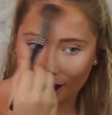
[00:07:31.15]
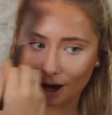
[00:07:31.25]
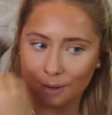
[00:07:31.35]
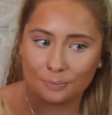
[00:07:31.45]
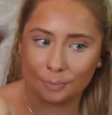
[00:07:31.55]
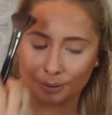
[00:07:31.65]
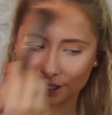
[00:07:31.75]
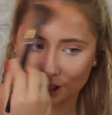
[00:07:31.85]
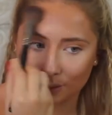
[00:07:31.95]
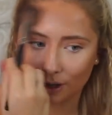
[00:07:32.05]
But
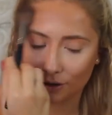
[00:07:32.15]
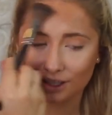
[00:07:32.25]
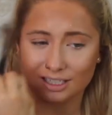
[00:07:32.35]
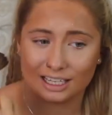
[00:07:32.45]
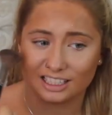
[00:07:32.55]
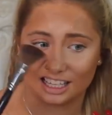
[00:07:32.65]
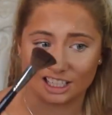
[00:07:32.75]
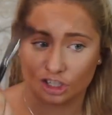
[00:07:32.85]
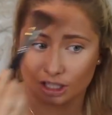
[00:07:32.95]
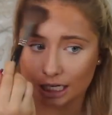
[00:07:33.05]
it's just one of those things
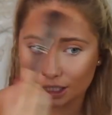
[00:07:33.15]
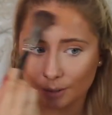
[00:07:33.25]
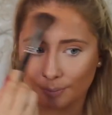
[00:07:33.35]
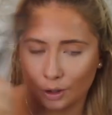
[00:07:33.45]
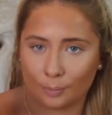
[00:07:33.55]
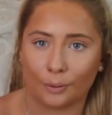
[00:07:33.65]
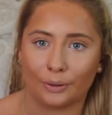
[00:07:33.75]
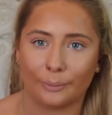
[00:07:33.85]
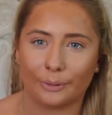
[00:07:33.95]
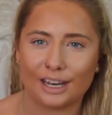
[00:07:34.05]
that's just like so beautiful
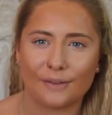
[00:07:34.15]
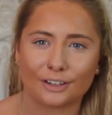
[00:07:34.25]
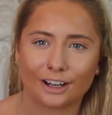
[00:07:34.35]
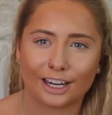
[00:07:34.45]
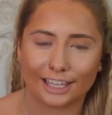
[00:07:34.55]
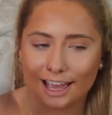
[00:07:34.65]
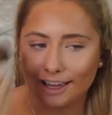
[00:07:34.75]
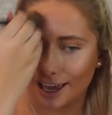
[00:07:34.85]
and it will never kind of get